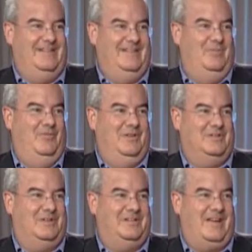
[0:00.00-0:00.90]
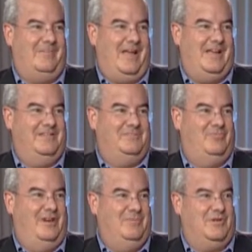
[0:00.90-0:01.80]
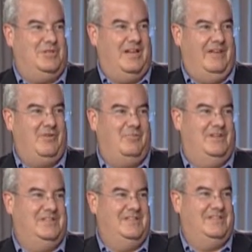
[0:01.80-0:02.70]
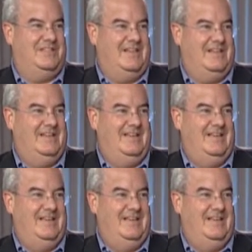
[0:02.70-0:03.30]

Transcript: in, a movie you saw Tom Hanks pretty much shake every president's. Uh, like in the